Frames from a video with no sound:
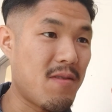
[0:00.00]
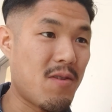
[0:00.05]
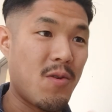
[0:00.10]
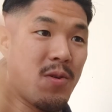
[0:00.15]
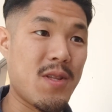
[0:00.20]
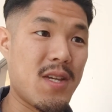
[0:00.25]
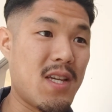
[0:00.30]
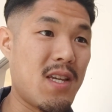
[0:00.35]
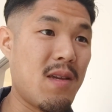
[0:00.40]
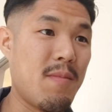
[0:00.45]

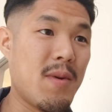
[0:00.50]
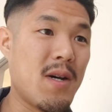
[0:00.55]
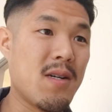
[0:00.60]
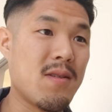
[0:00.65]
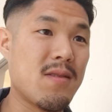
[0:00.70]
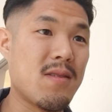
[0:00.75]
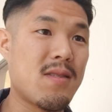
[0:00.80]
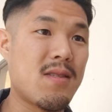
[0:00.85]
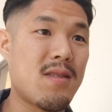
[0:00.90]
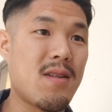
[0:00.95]
all the
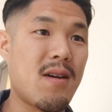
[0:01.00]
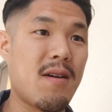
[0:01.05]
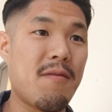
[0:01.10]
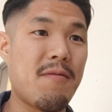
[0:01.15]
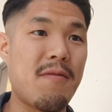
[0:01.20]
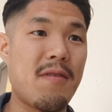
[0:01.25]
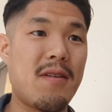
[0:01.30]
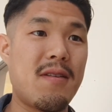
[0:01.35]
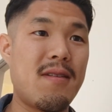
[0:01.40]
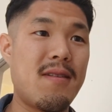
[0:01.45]
emails
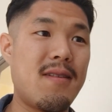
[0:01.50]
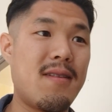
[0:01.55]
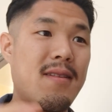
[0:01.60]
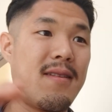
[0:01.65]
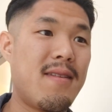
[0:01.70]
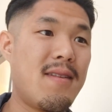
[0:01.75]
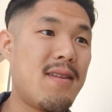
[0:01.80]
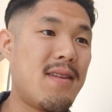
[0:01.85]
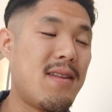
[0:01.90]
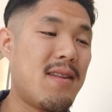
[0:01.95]
stuff and
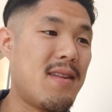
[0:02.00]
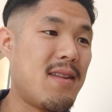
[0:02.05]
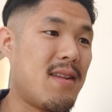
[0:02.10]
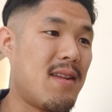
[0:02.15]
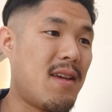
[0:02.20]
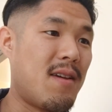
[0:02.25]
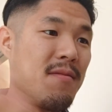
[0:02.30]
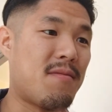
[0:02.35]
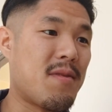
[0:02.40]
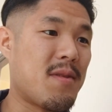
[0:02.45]

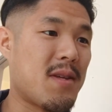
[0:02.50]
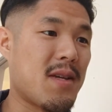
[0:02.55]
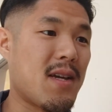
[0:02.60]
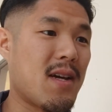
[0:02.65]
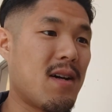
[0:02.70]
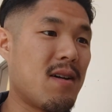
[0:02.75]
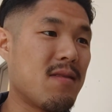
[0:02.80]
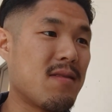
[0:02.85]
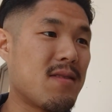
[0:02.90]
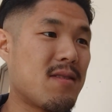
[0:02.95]
everything
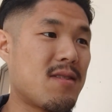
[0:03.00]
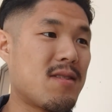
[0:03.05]
else.